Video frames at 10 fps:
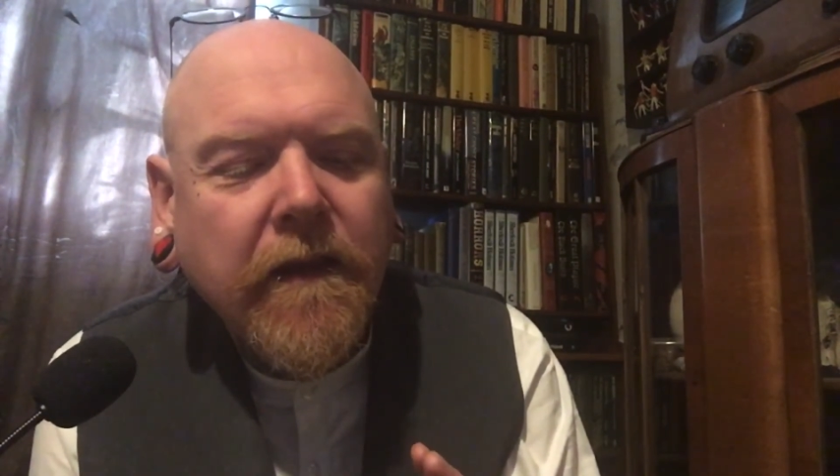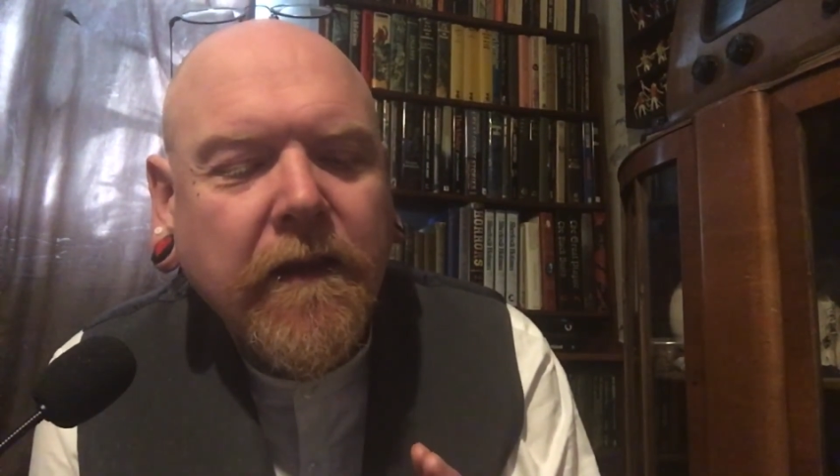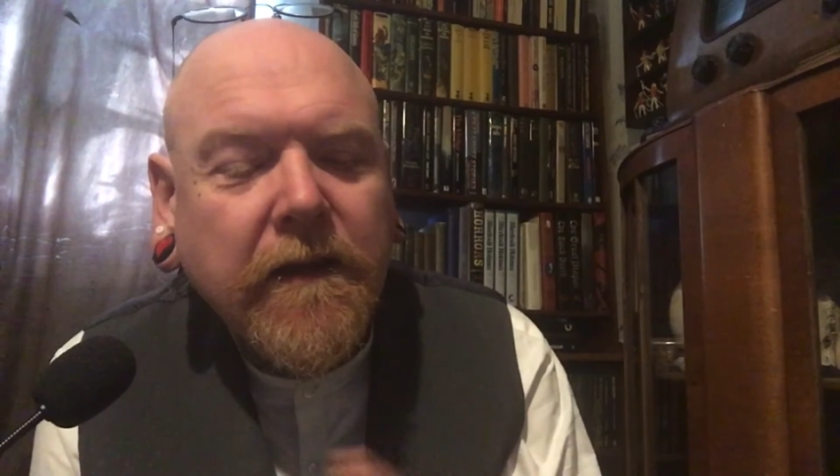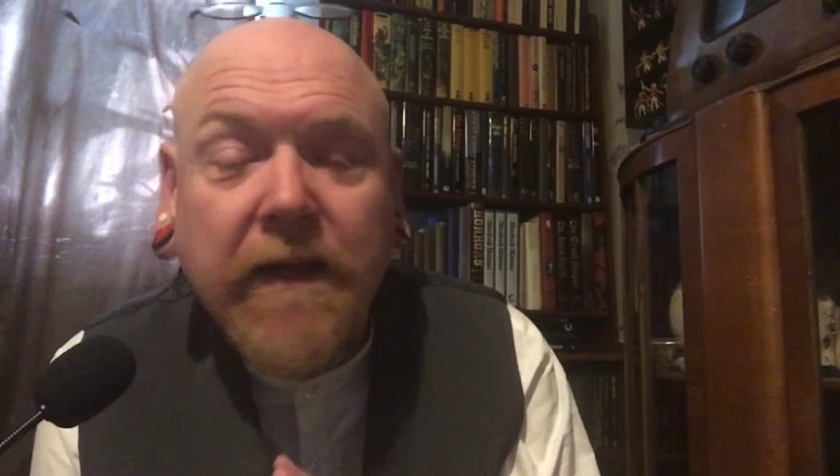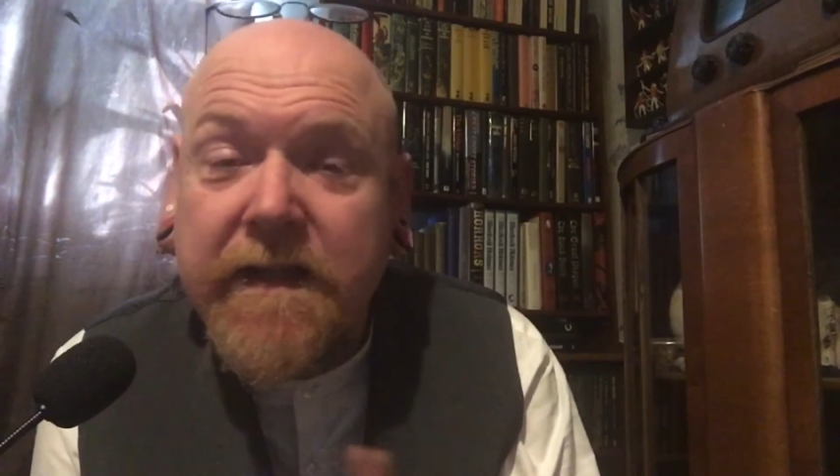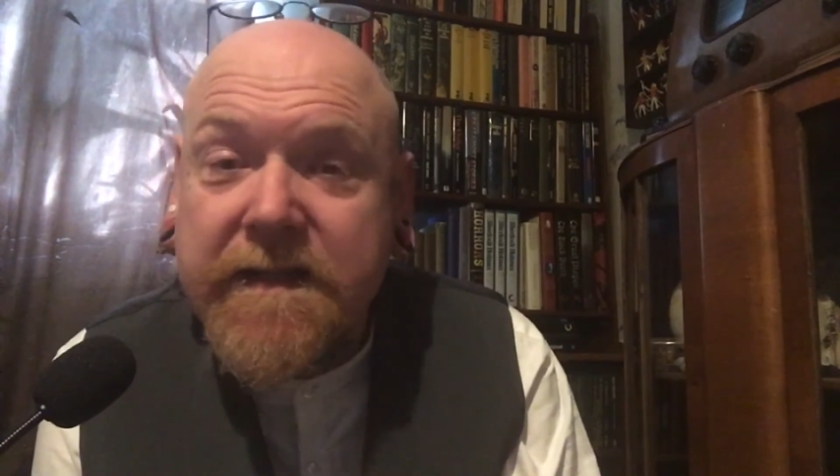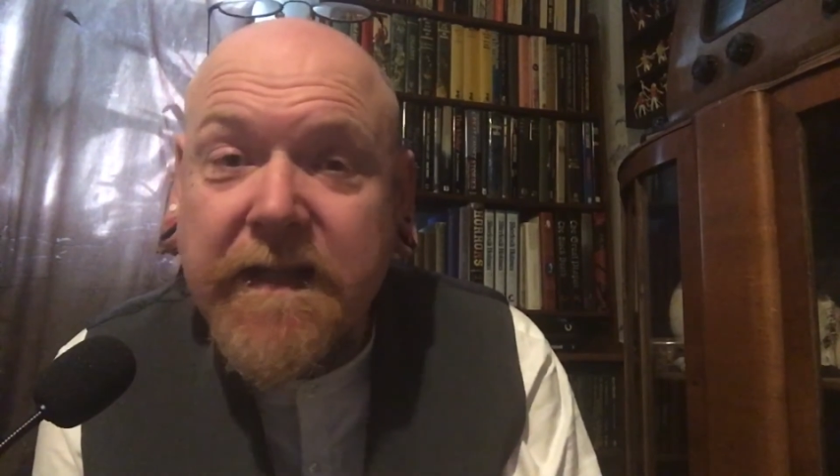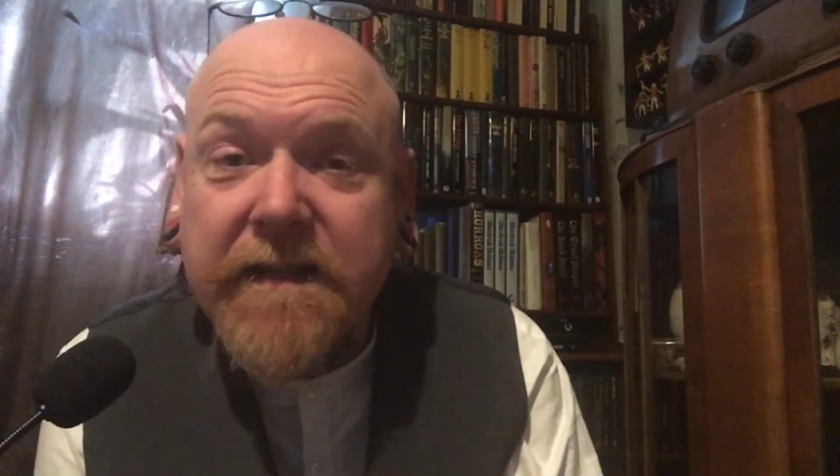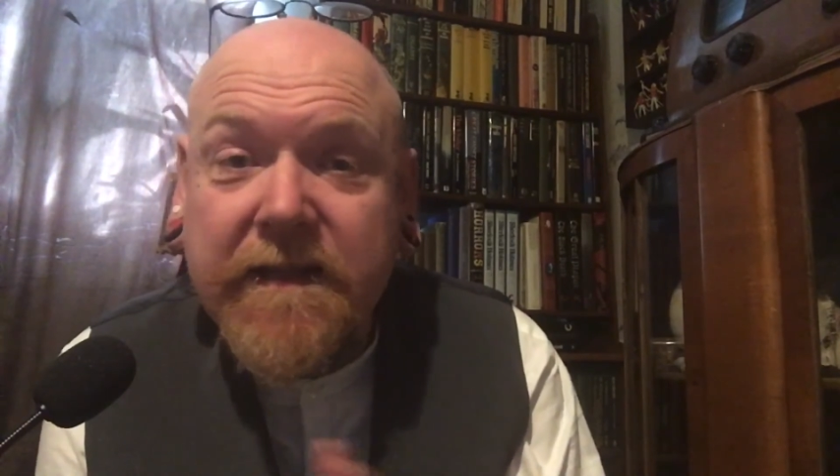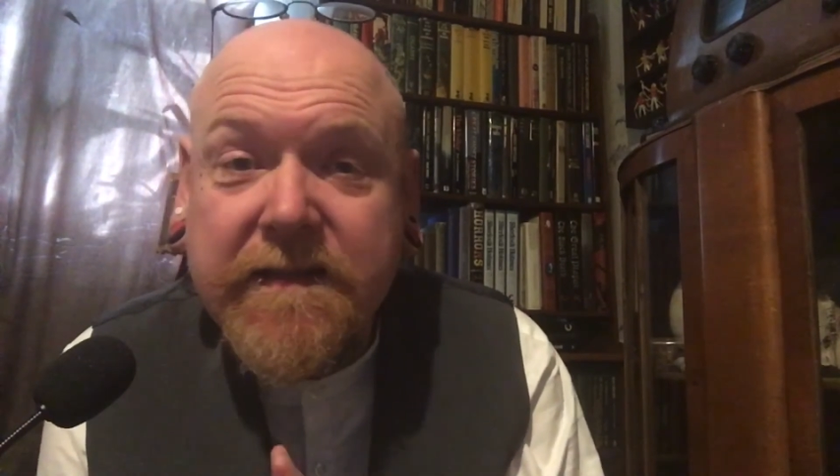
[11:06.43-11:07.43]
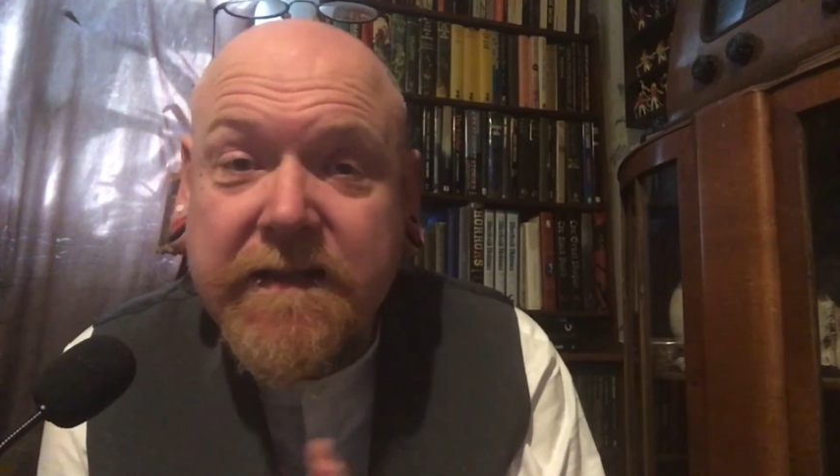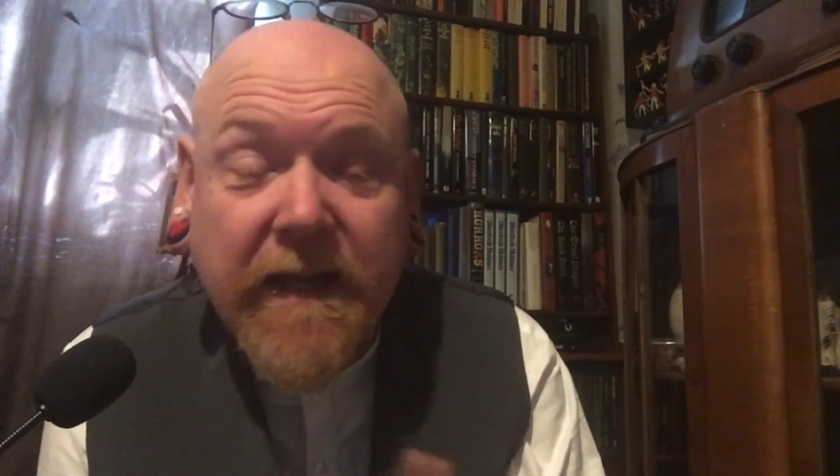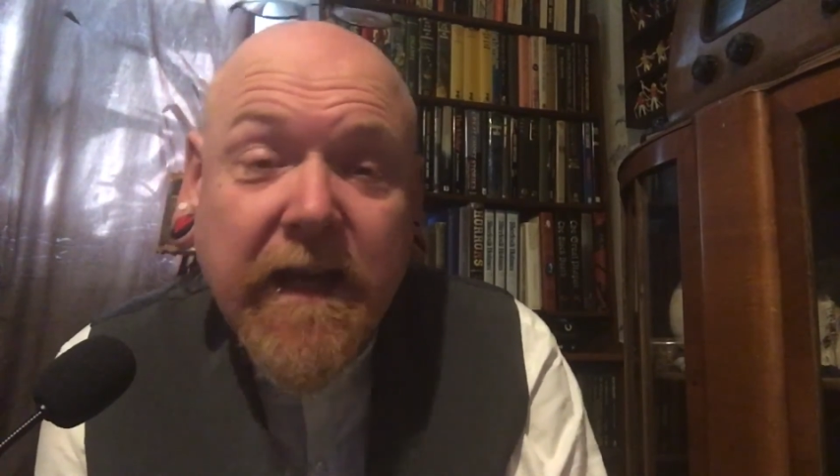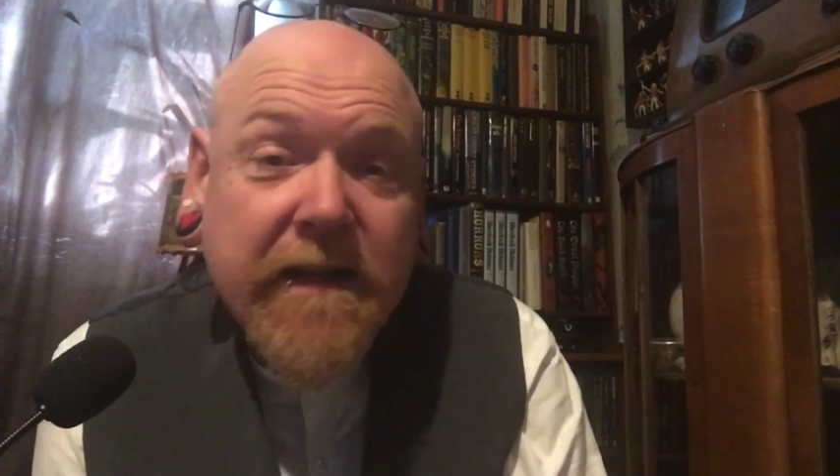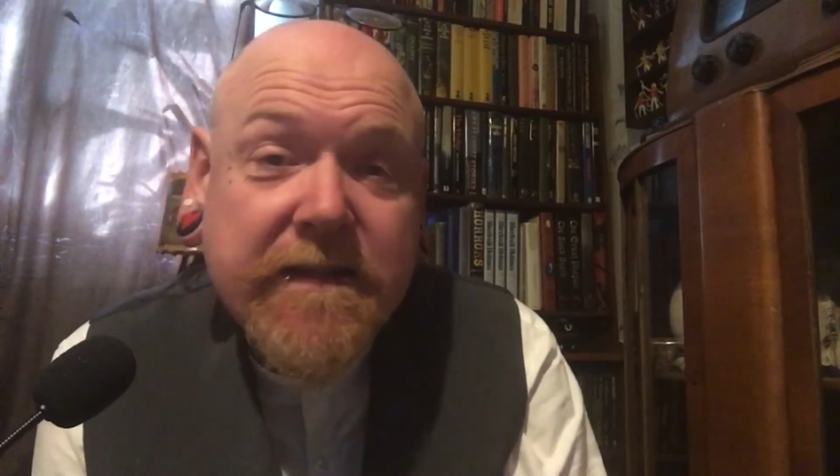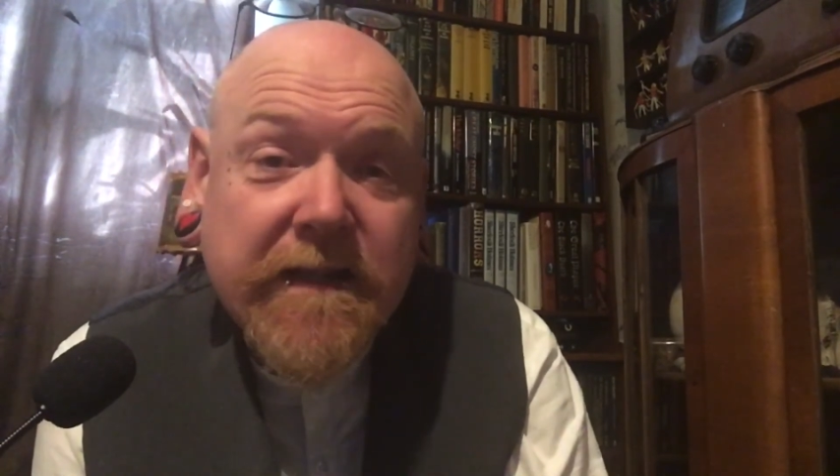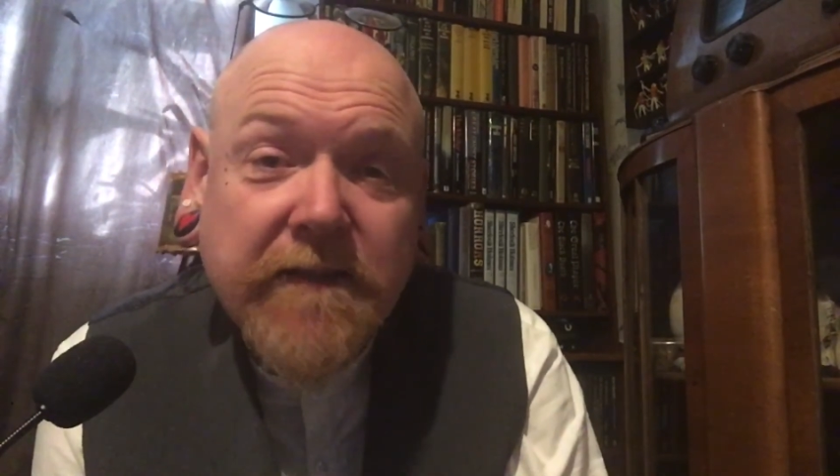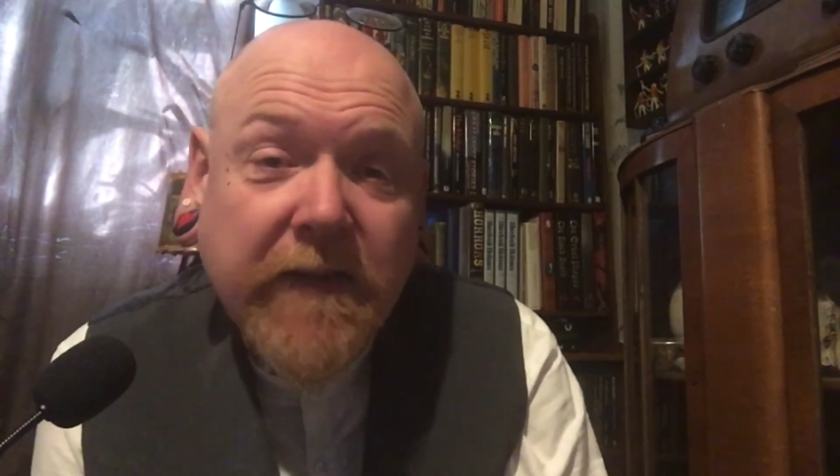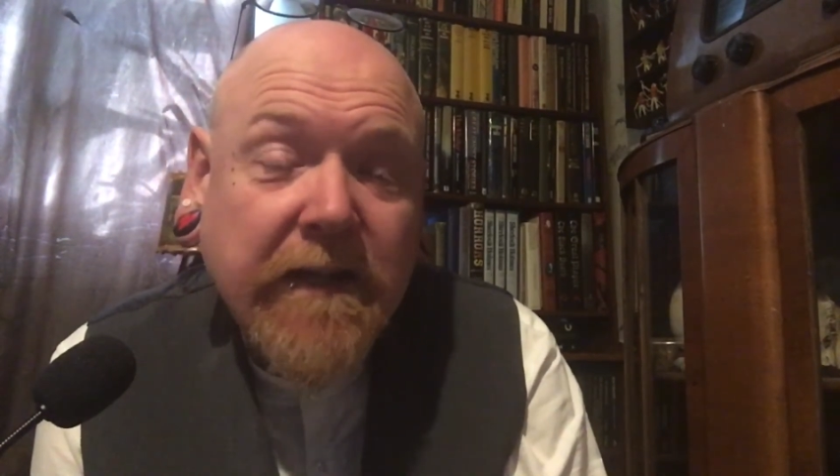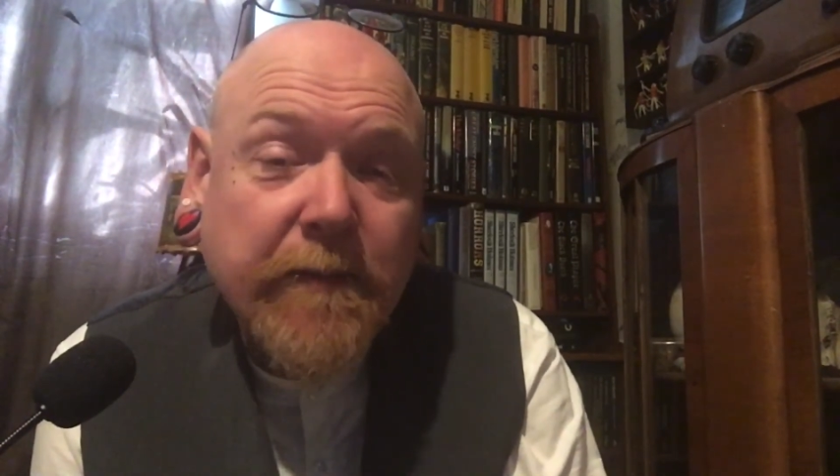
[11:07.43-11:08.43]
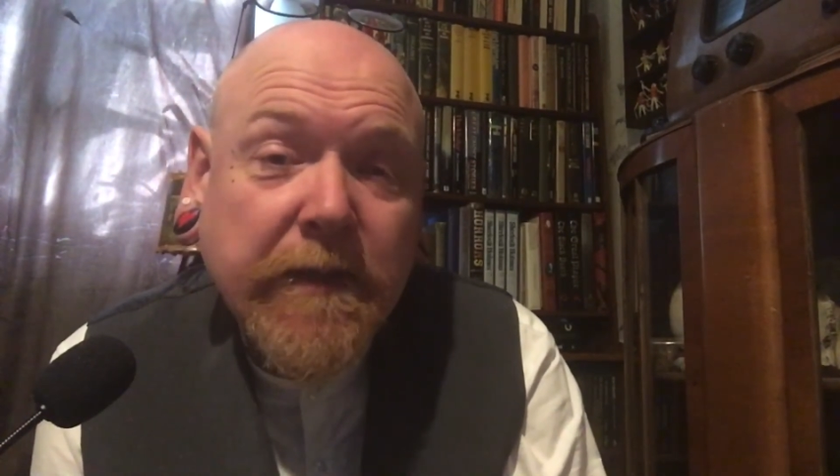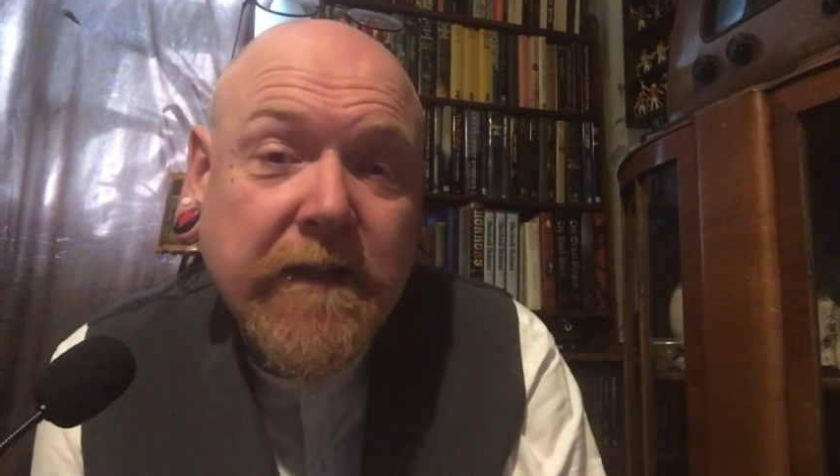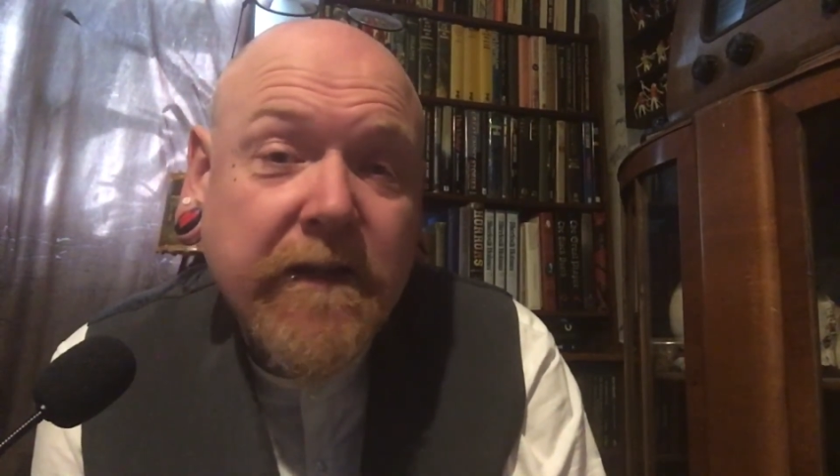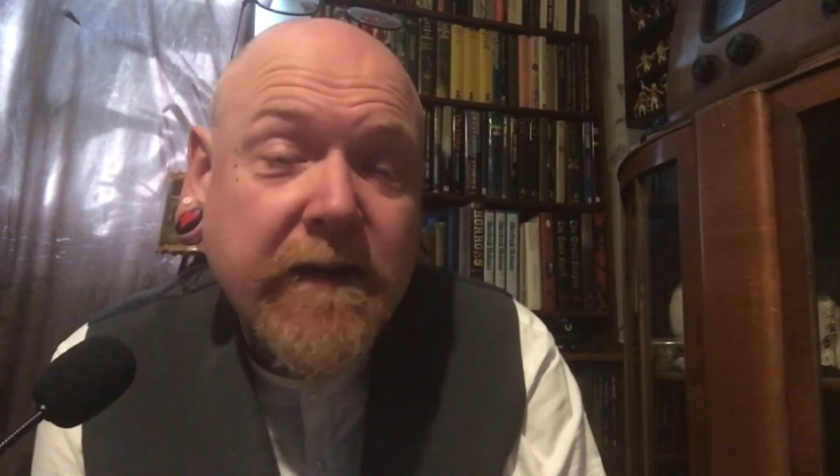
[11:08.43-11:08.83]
Like I said, they are still available.